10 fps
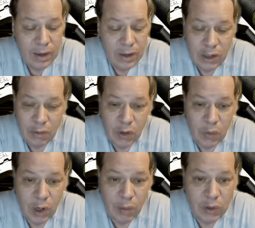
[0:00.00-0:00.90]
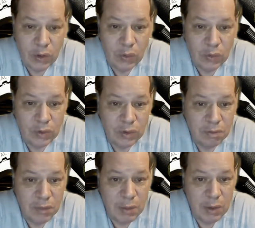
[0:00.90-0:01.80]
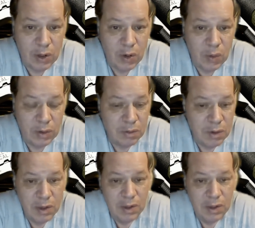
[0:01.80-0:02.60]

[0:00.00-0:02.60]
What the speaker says: You're more than welcome to let me know, and